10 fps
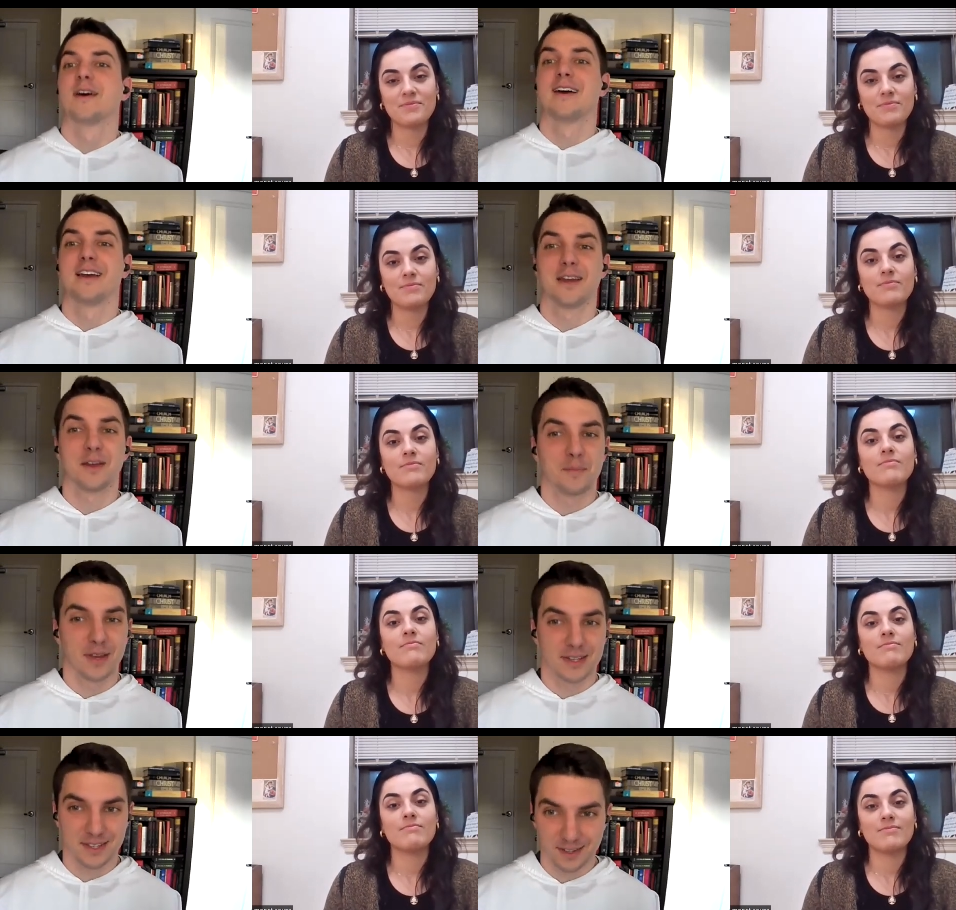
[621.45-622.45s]
Speaker 1: I
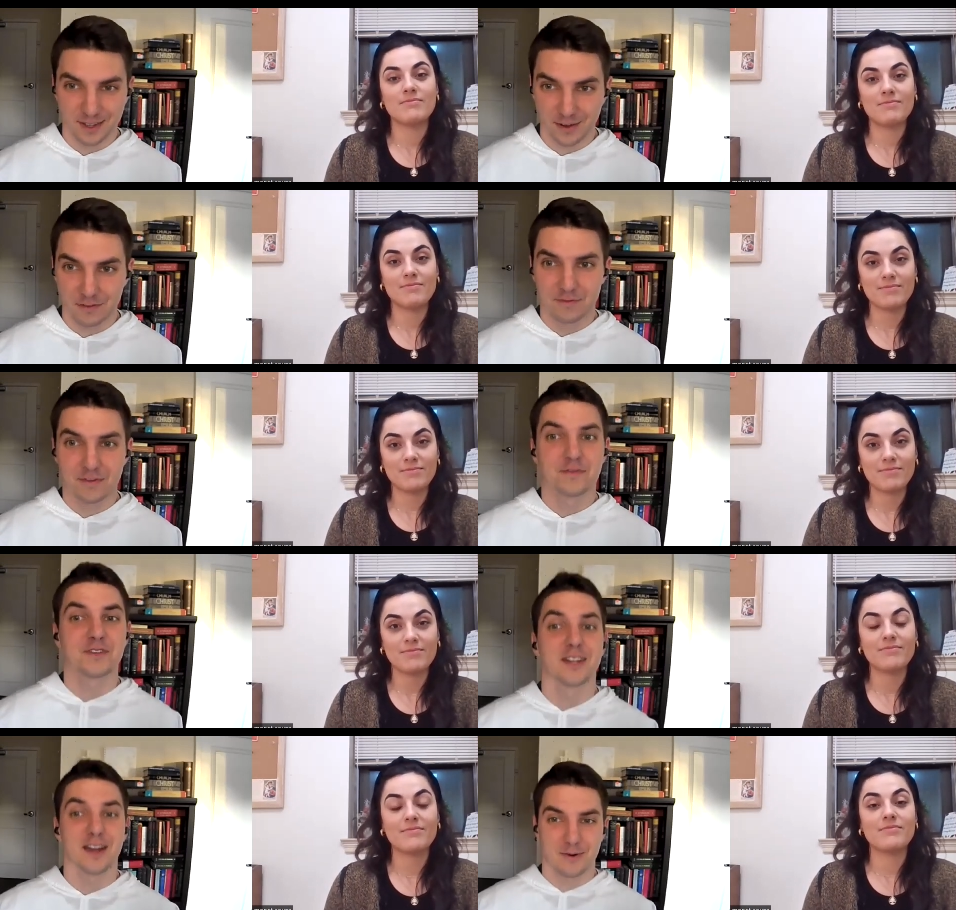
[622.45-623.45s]
basically a
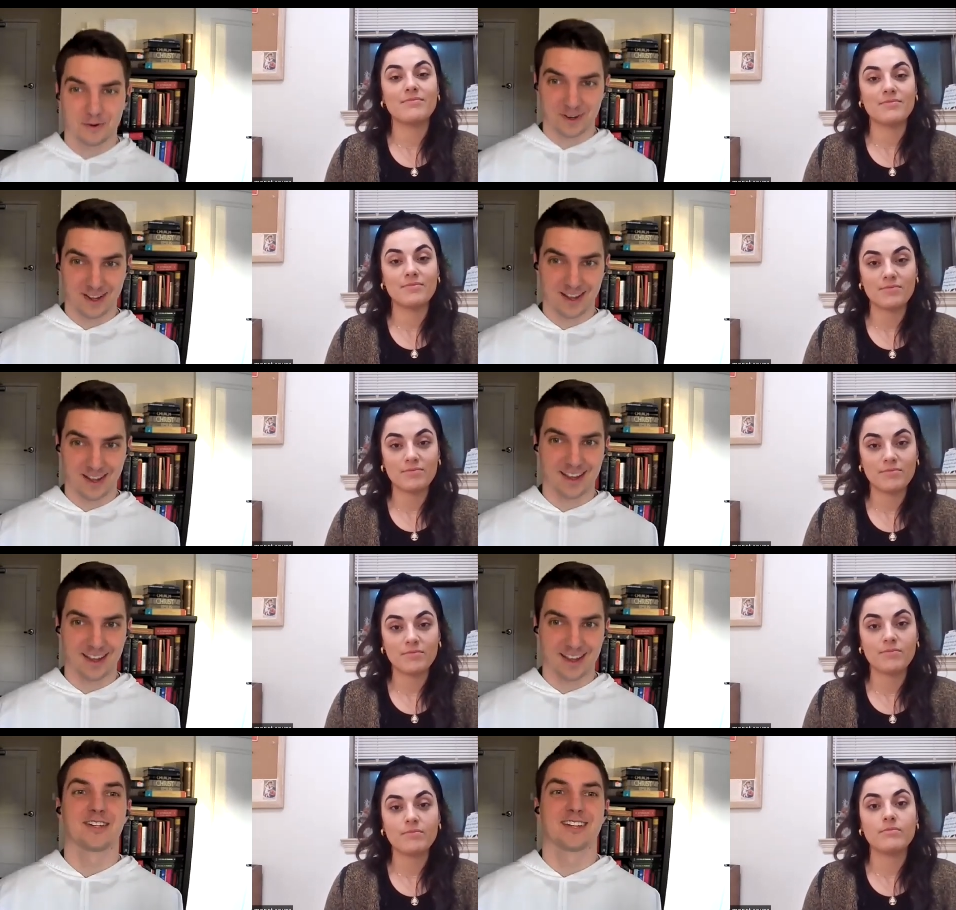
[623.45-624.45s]
15 hour day
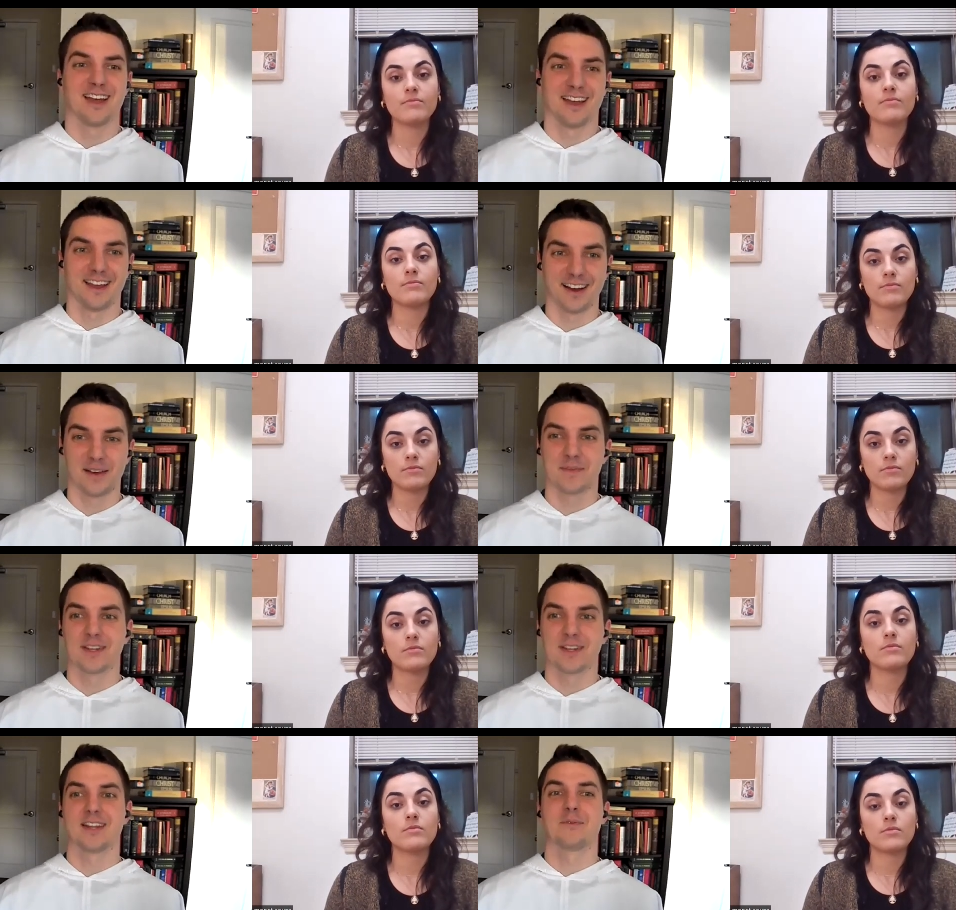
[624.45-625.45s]
every day i
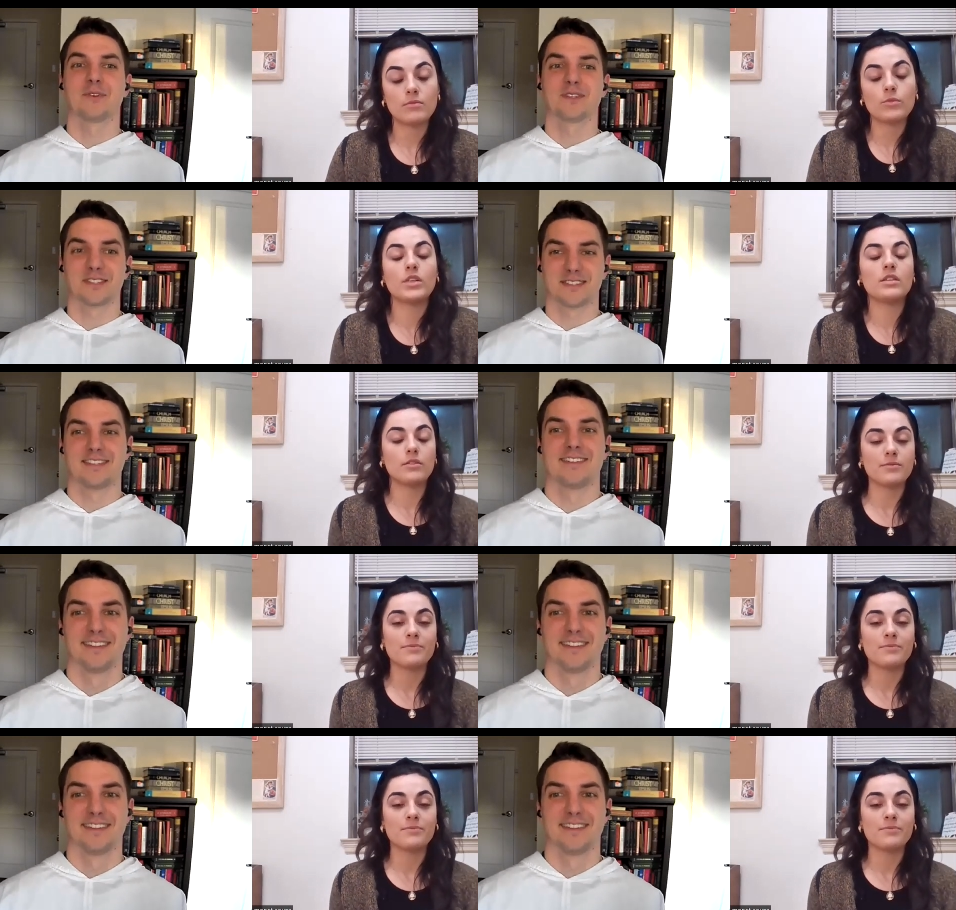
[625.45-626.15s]
mean it was